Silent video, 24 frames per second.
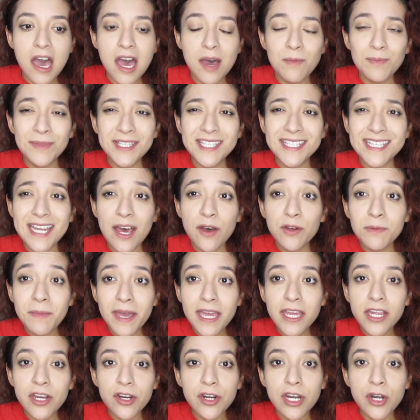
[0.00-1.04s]
styled my
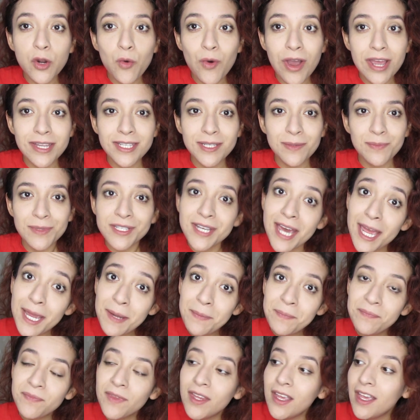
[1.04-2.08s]
hair in quite some
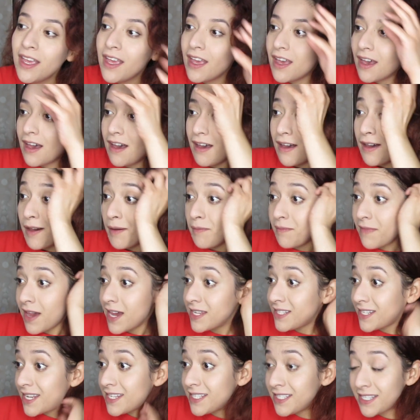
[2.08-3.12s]
time.
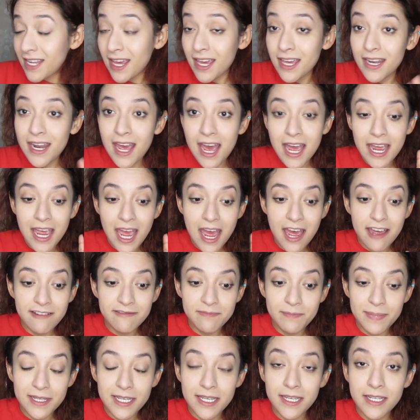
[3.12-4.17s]
As I said, I
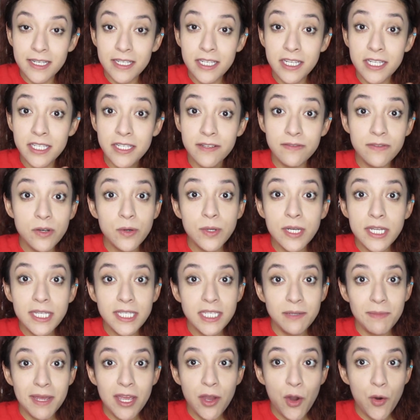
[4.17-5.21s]
have been devoted
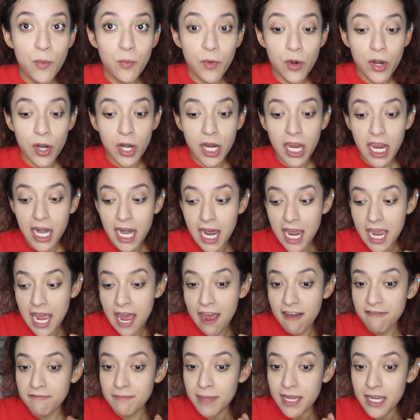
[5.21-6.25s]
to my homework, and I
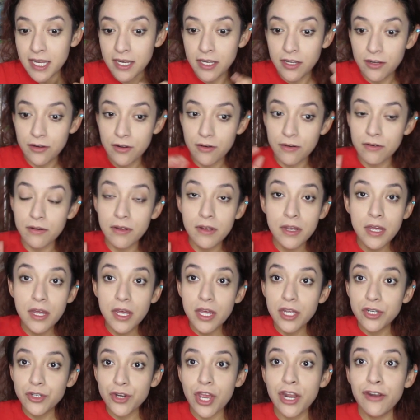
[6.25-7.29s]
have been, you know,
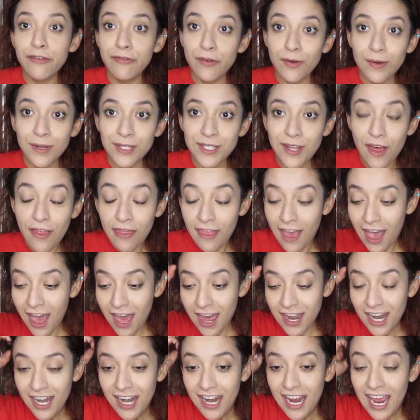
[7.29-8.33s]
trying to focus on
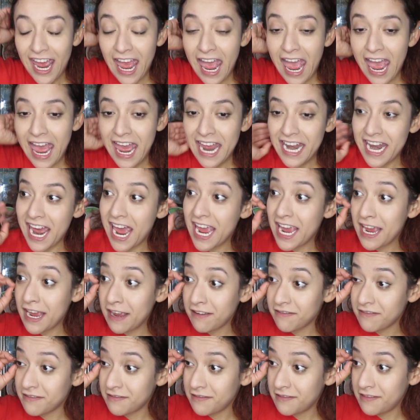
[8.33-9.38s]
that, and
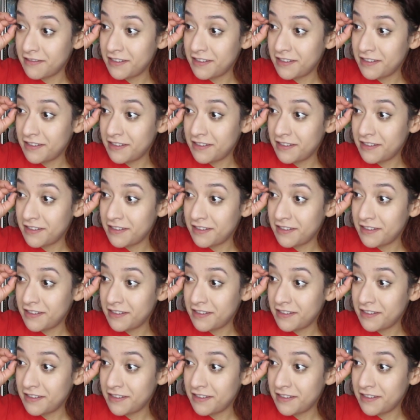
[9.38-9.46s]
I've